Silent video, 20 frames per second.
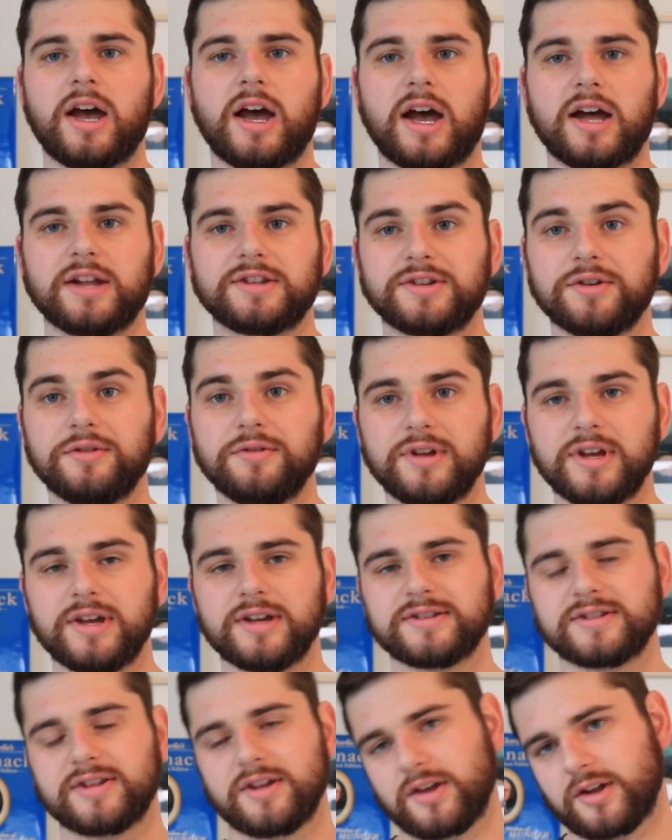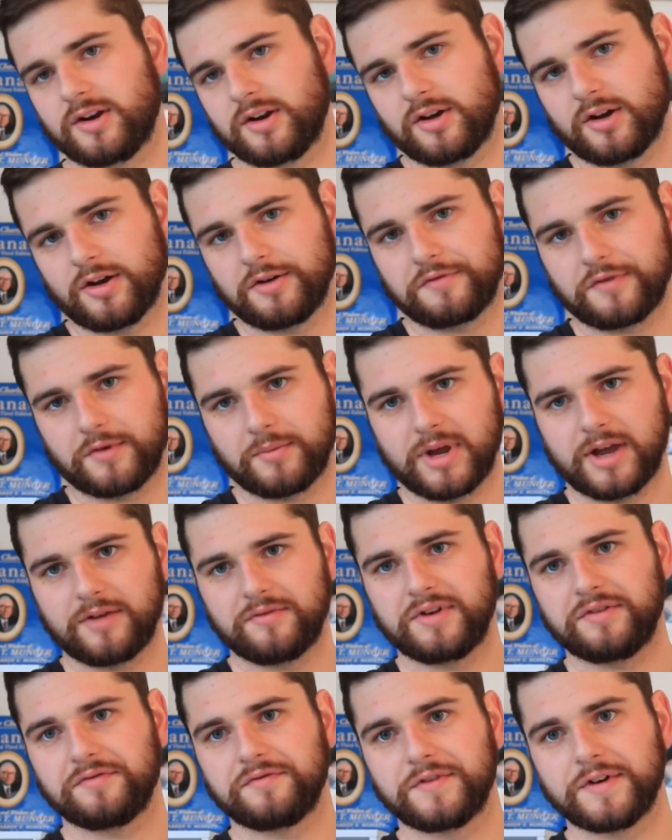2 years, they're going to go from
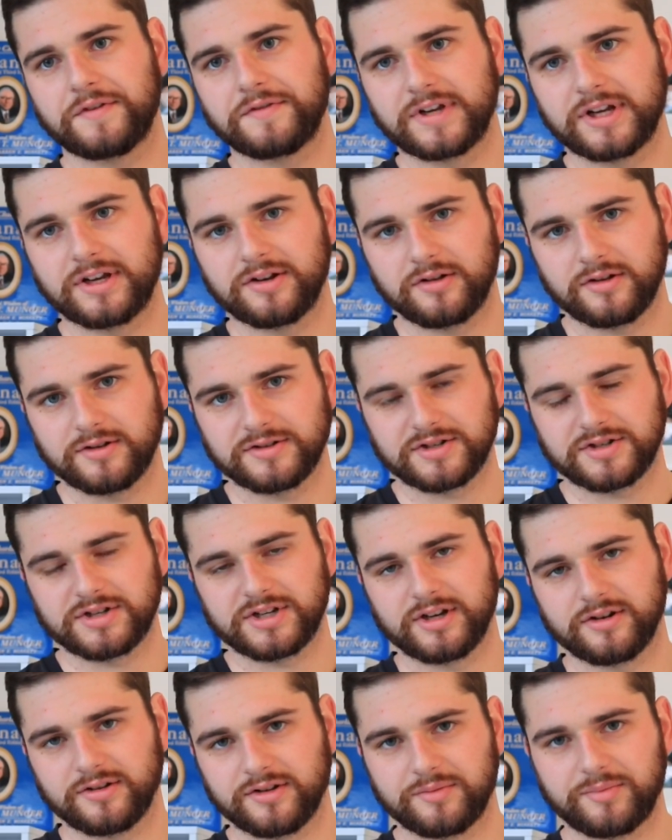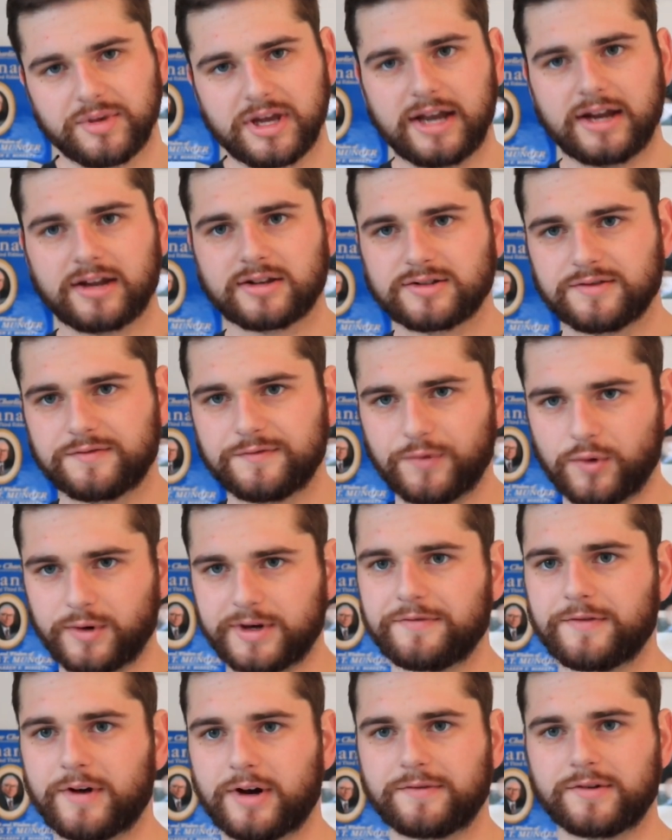having $15 a share in the bank to
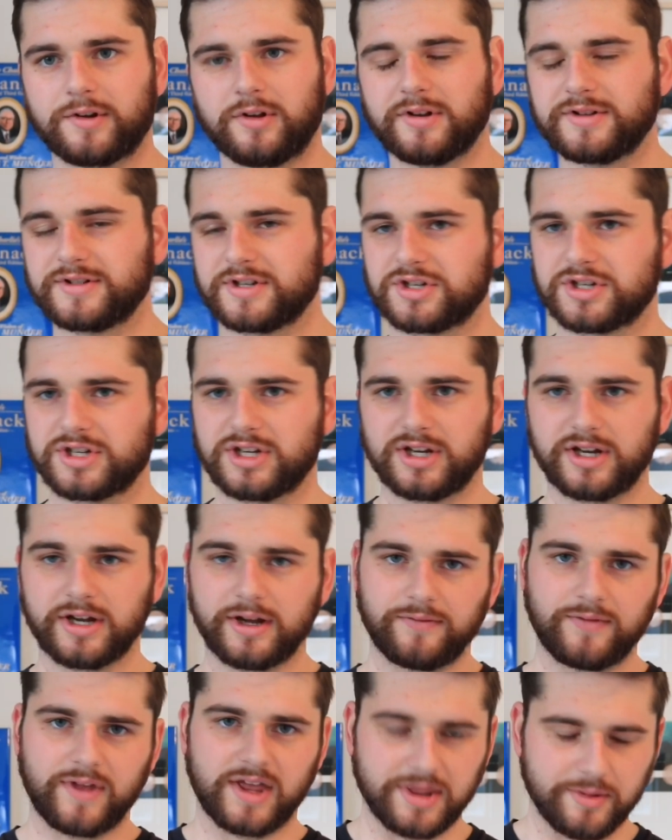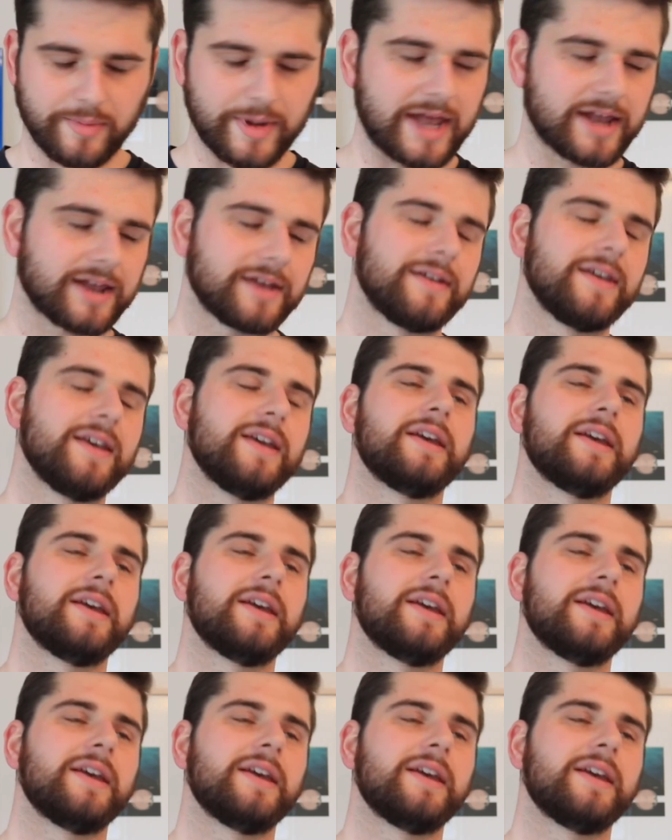$45 a share in the bank.